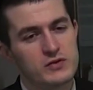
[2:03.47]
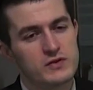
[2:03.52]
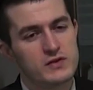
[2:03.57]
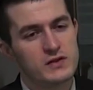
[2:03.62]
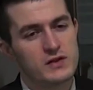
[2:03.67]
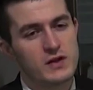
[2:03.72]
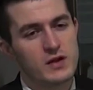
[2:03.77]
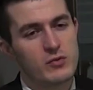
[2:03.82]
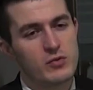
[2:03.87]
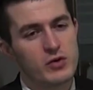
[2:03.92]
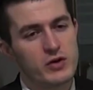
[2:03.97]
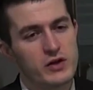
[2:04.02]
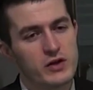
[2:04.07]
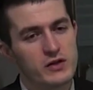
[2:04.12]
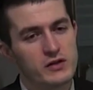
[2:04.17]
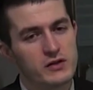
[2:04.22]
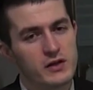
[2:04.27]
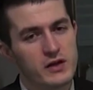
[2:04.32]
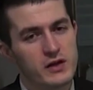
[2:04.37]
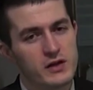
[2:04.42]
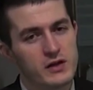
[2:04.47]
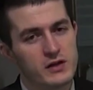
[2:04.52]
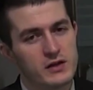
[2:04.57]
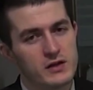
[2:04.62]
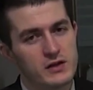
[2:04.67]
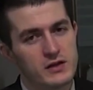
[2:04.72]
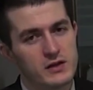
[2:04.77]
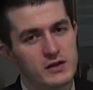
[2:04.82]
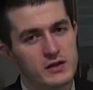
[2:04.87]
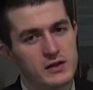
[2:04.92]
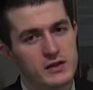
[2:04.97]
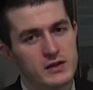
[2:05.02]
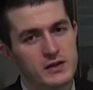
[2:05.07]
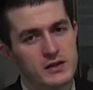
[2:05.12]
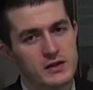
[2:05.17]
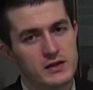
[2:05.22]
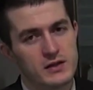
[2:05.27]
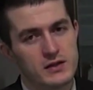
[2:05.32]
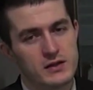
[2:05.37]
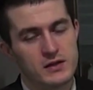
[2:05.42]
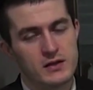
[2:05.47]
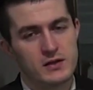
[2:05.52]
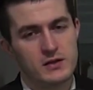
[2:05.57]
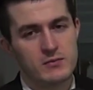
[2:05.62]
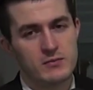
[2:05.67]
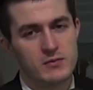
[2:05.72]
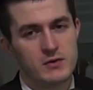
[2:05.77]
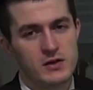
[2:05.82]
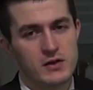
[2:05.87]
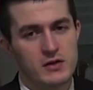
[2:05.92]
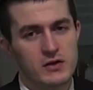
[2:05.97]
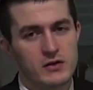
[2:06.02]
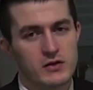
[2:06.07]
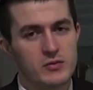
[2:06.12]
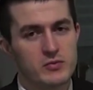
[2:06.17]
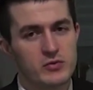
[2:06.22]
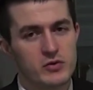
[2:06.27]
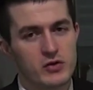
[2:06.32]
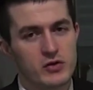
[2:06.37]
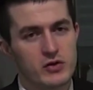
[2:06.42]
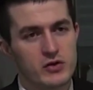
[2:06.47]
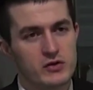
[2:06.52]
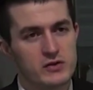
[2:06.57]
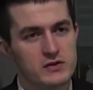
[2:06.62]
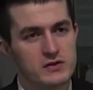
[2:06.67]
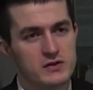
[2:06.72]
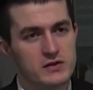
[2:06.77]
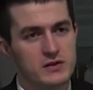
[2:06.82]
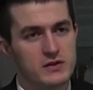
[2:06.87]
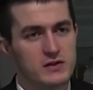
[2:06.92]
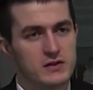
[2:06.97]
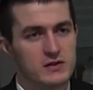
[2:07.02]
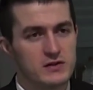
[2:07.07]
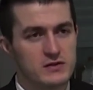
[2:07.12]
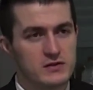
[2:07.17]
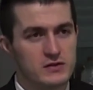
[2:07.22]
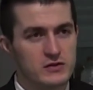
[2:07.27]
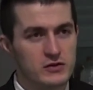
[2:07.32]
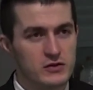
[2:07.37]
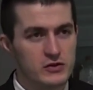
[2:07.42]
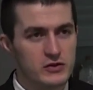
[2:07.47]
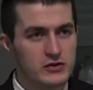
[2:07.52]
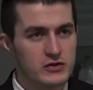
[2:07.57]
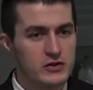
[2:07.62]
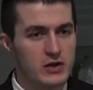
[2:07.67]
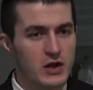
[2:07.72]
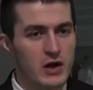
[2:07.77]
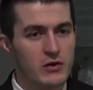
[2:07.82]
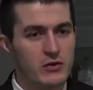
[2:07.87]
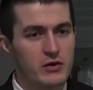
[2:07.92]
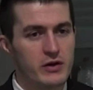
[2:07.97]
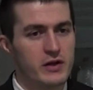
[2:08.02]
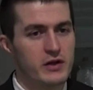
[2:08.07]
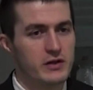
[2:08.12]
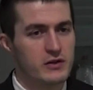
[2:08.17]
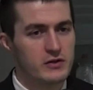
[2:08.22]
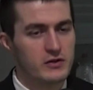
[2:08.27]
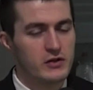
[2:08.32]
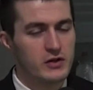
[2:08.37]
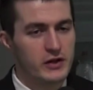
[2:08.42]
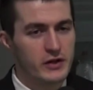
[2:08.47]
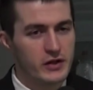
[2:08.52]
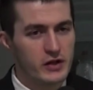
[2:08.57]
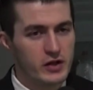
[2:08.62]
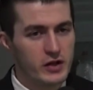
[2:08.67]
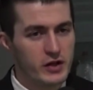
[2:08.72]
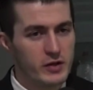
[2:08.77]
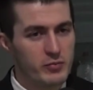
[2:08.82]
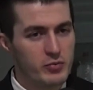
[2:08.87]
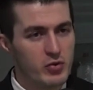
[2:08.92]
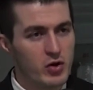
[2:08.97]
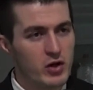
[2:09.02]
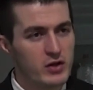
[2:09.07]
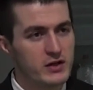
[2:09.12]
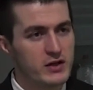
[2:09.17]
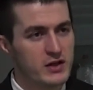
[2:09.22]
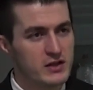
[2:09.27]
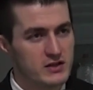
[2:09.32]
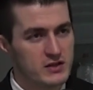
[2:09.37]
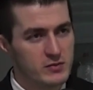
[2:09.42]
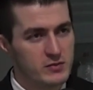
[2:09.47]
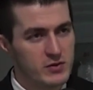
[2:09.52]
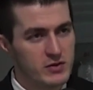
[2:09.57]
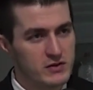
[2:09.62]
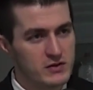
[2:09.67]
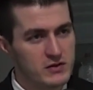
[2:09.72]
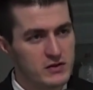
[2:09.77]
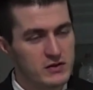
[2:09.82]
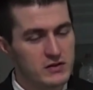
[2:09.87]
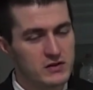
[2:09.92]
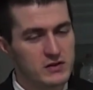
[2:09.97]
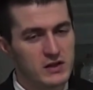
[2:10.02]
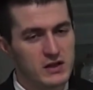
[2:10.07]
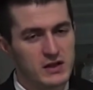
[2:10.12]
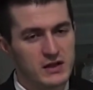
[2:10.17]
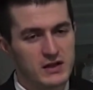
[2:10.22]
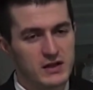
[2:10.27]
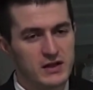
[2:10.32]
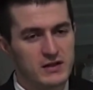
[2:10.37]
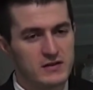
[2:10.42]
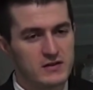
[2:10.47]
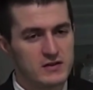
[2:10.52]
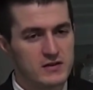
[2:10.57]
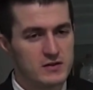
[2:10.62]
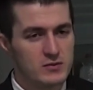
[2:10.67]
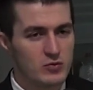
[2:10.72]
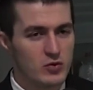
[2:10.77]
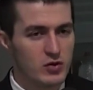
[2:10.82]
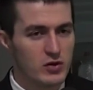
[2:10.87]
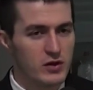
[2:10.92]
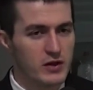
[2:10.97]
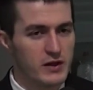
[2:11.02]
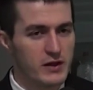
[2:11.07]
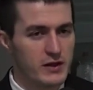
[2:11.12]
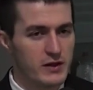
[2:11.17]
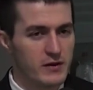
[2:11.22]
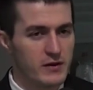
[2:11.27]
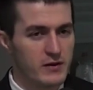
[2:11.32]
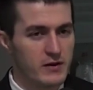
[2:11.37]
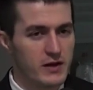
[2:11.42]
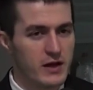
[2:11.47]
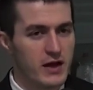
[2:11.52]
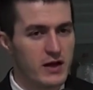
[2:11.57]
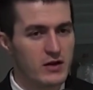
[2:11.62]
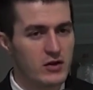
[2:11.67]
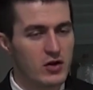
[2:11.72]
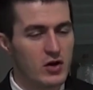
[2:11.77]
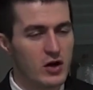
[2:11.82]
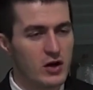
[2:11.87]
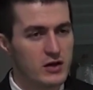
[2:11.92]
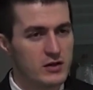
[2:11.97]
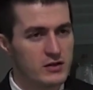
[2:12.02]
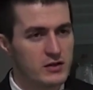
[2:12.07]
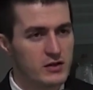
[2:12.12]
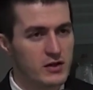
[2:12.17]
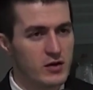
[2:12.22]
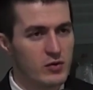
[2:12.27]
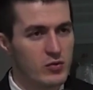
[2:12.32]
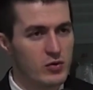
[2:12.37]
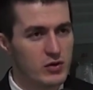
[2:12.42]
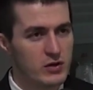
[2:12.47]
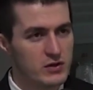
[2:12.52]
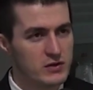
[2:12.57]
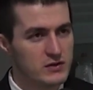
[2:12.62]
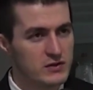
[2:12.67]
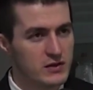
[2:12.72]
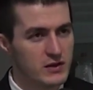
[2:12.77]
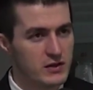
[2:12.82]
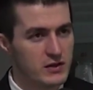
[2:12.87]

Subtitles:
the networking layer in cryptocurrency is you're shouting, you're like broadcasting messages, and this is more like ad hoc networks. Like